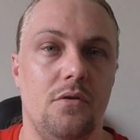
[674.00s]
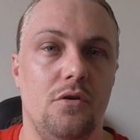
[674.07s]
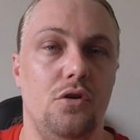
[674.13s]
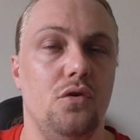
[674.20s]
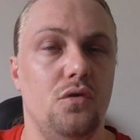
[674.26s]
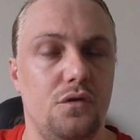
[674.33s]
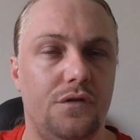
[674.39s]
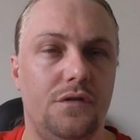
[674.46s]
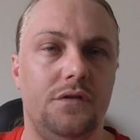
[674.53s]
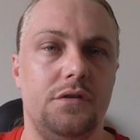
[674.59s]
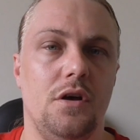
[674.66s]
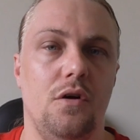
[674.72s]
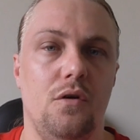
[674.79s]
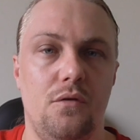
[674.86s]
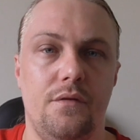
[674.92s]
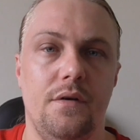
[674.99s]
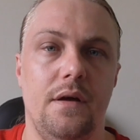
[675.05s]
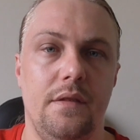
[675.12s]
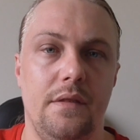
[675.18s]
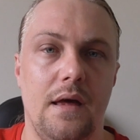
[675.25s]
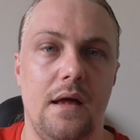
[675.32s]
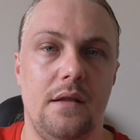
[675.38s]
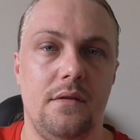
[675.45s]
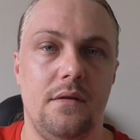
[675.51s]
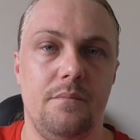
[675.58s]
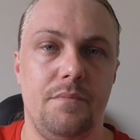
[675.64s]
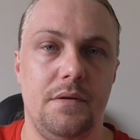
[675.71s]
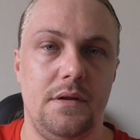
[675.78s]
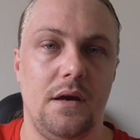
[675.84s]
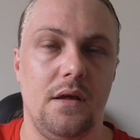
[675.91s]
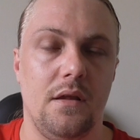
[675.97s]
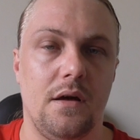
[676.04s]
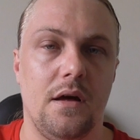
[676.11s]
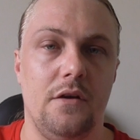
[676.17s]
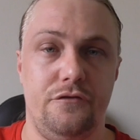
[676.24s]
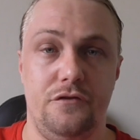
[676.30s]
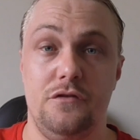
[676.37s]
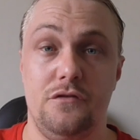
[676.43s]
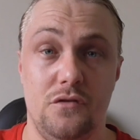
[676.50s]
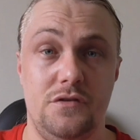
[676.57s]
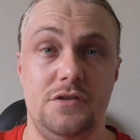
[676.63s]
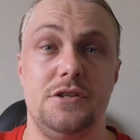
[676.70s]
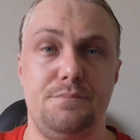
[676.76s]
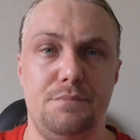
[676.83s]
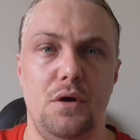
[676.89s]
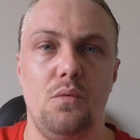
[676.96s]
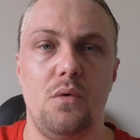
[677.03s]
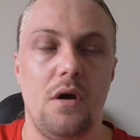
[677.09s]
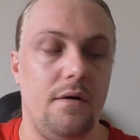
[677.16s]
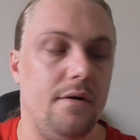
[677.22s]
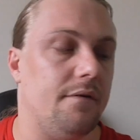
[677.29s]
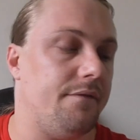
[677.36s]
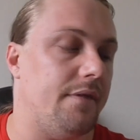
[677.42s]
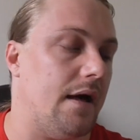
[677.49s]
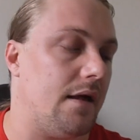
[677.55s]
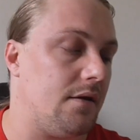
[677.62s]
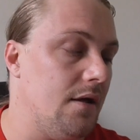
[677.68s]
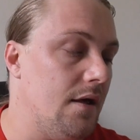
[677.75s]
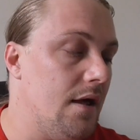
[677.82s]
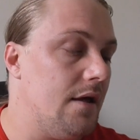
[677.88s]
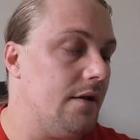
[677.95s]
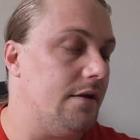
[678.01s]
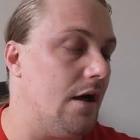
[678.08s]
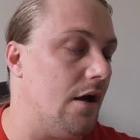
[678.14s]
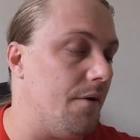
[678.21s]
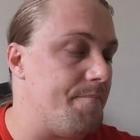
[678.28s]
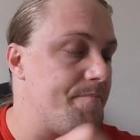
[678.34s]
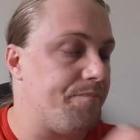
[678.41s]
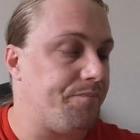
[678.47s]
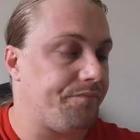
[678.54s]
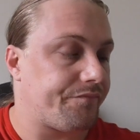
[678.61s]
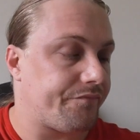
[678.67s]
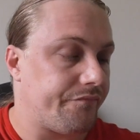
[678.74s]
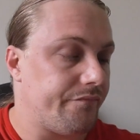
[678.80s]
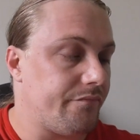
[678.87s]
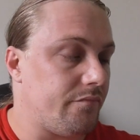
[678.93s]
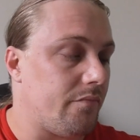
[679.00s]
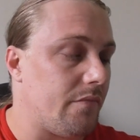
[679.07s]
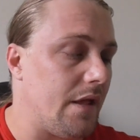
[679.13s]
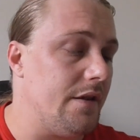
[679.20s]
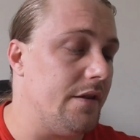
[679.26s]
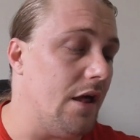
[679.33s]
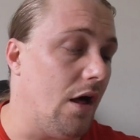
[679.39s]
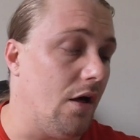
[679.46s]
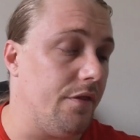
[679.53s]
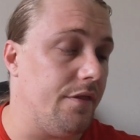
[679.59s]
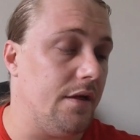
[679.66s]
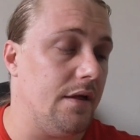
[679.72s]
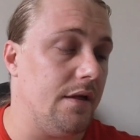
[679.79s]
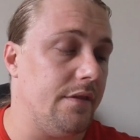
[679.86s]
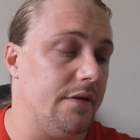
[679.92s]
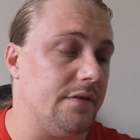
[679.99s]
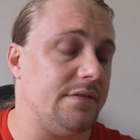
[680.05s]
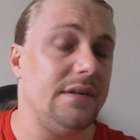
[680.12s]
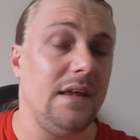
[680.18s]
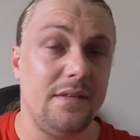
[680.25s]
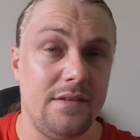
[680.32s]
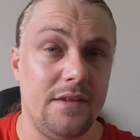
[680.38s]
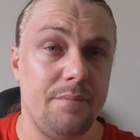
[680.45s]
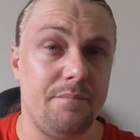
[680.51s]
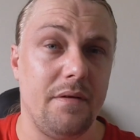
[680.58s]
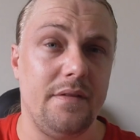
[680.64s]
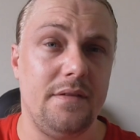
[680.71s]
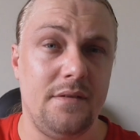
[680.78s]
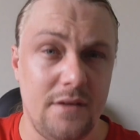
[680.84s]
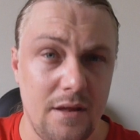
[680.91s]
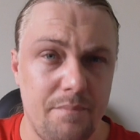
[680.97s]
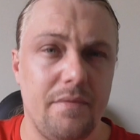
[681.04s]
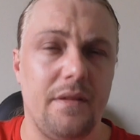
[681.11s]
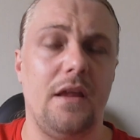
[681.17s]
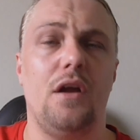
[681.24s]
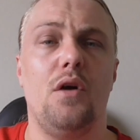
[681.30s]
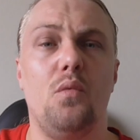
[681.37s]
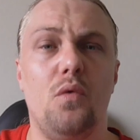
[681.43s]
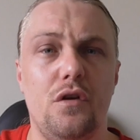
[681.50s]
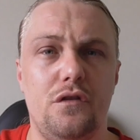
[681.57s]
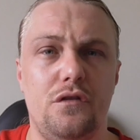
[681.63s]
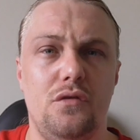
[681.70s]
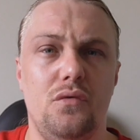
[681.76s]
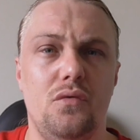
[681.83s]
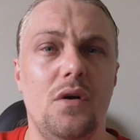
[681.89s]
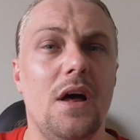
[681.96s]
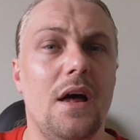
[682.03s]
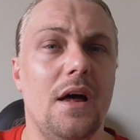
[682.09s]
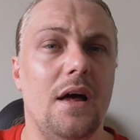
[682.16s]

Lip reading: loose over in that particular country. So just be wary of that. Now the sixth tip that I want to